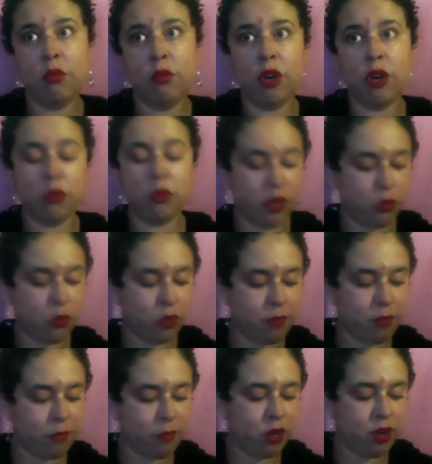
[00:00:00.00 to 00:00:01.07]

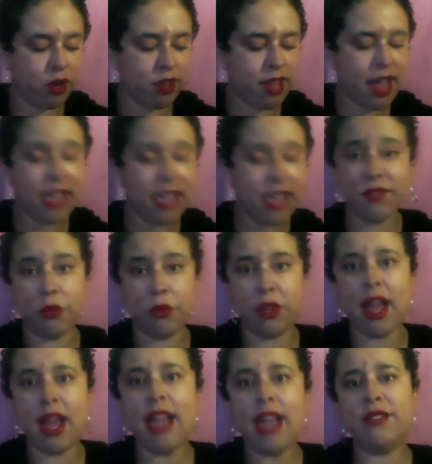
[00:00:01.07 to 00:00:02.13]
the Heinz
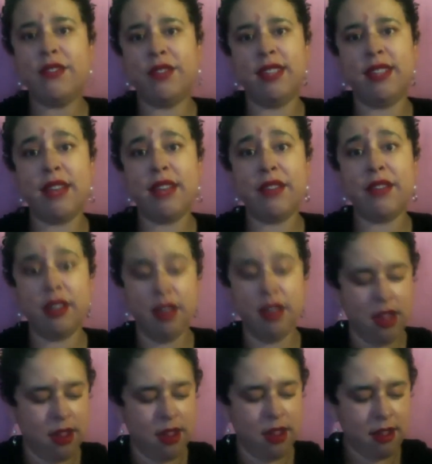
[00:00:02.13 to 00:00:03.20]
57
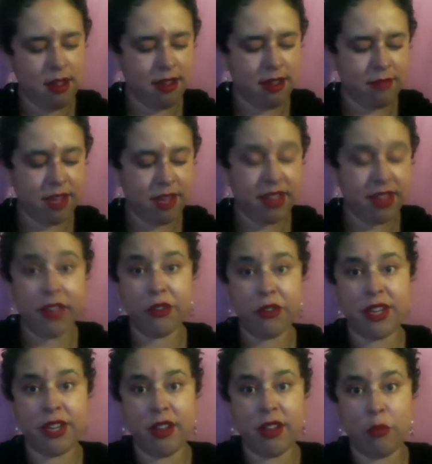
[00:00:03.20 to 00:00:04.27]
on the other
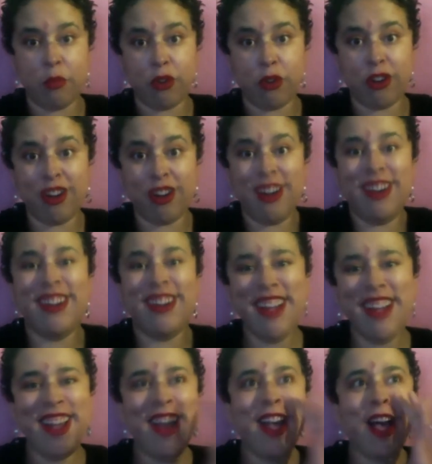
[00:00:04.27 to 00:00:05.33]
side of the border.
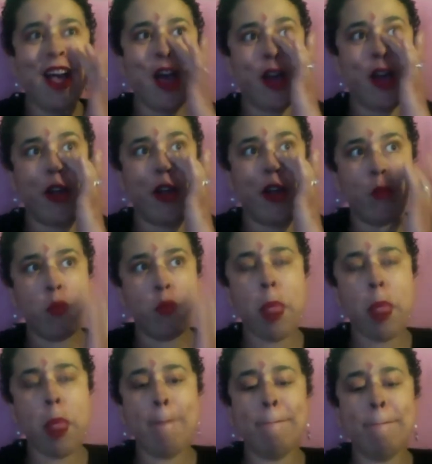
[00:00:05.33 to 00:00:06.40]

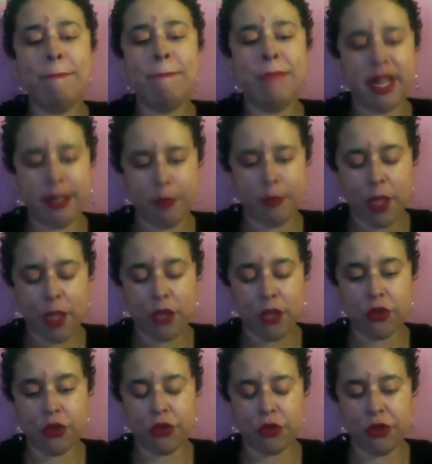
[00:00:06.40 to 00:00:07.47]
But
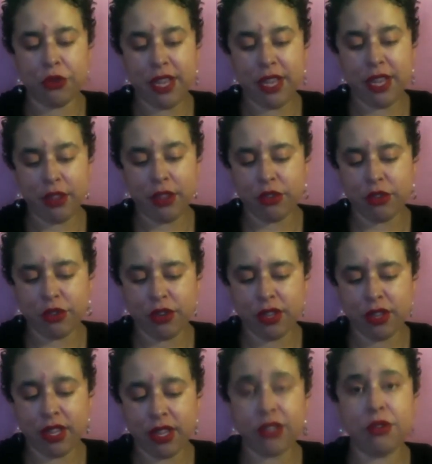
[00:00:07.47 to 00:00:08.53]
so you say there's
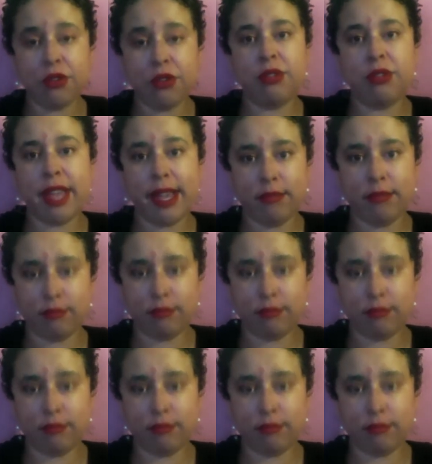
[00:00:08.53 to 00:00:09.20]
certain things you don't say